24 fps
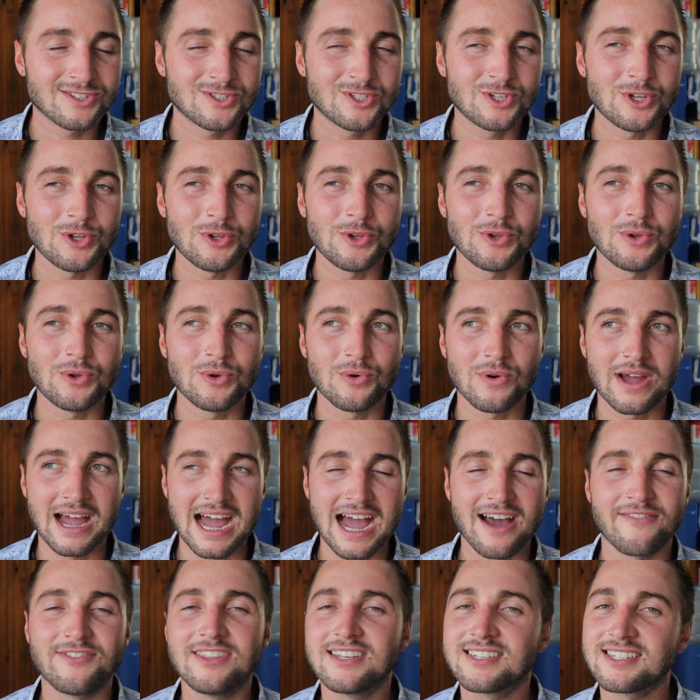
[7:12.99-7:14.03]
to
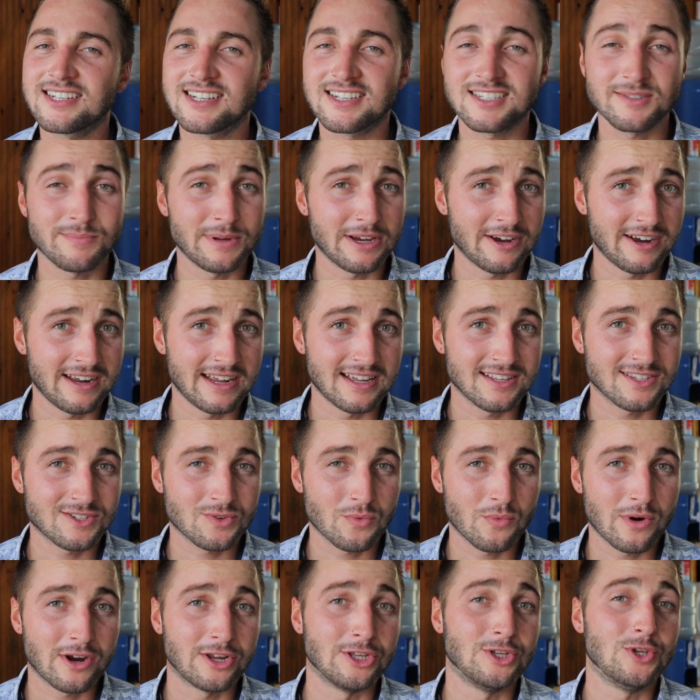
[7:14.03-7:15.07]
have this experience
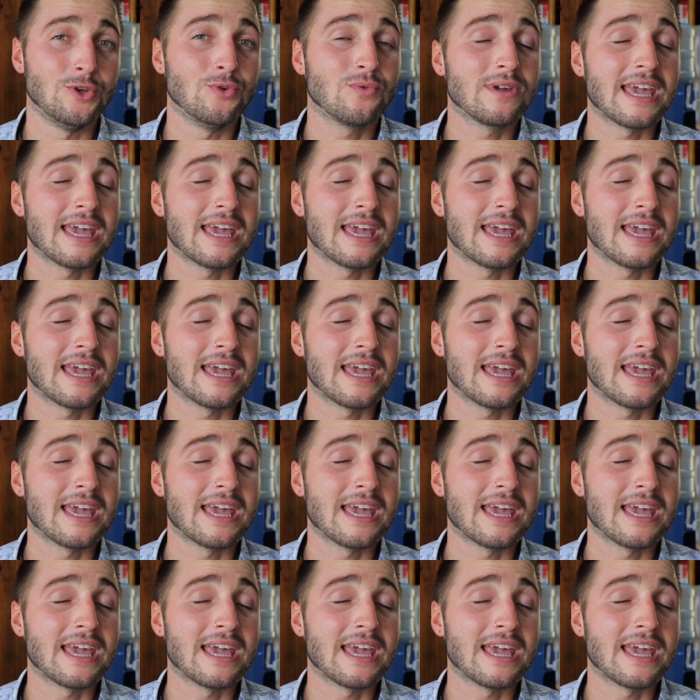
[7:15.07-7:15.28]
where you